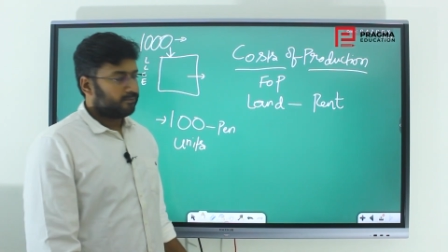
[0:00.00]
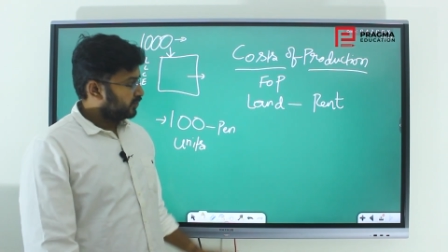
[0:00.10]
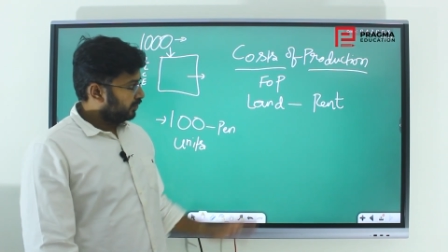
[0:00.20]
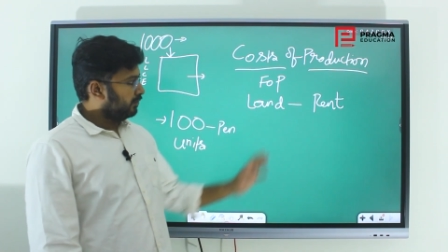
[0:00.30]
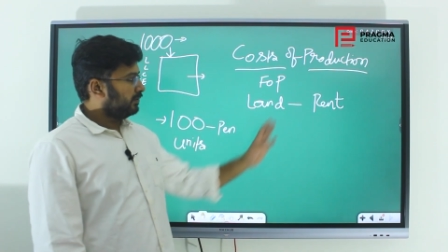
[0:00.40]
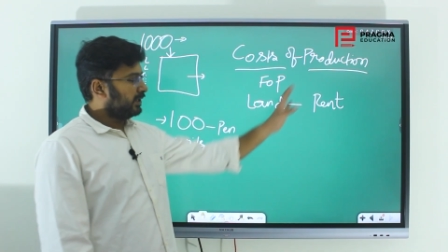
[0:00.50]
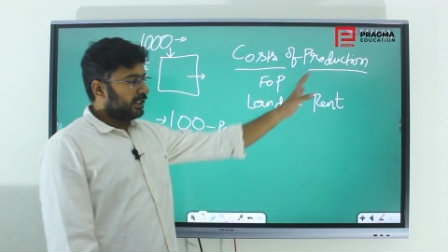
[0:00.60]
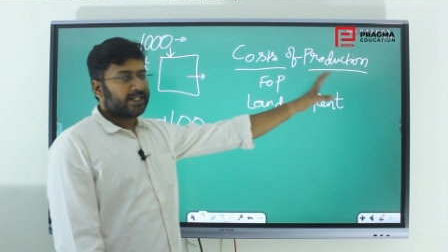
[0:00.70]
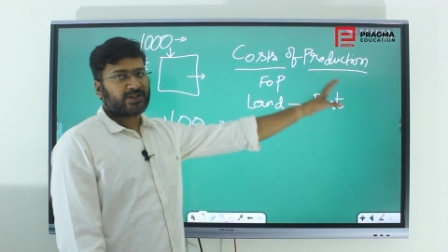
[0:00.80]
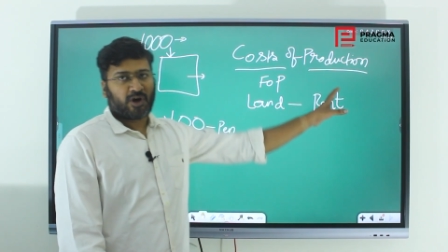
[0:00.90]
so
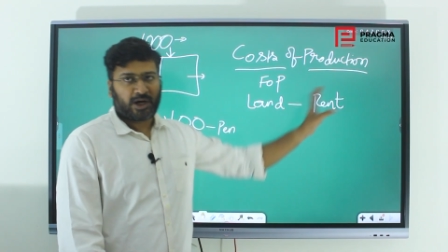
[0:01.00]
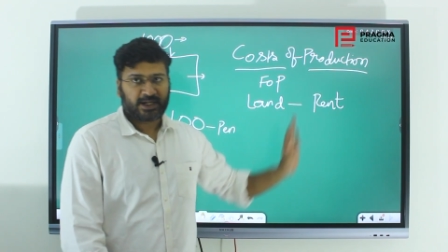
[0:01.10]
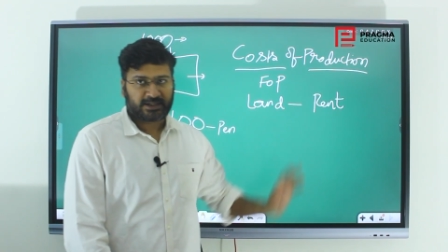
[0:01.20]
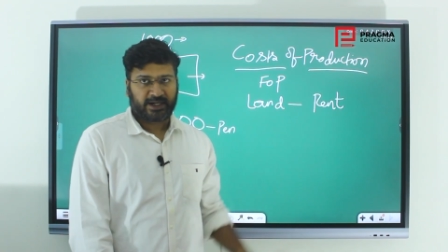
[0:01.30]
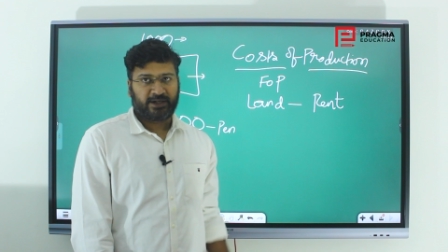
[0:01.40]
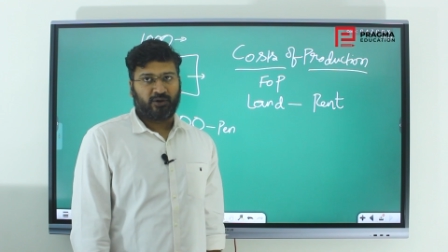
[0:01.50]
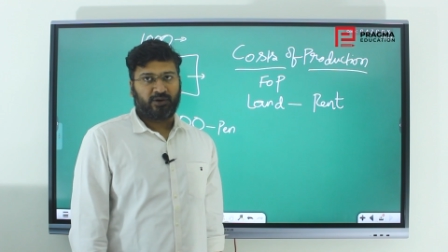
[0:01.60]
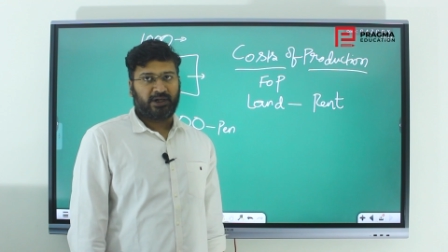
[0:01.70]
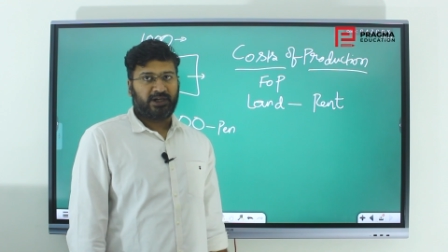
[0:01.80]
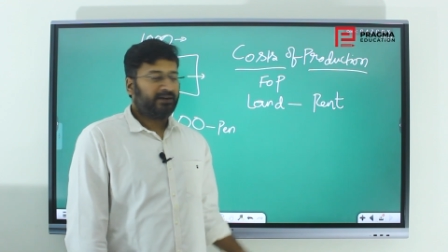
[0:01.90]
it is called as rent
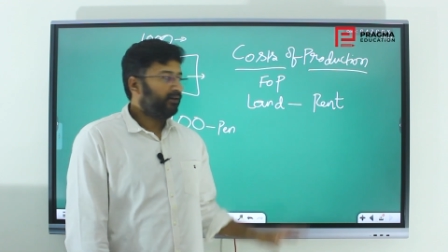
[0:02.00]
only.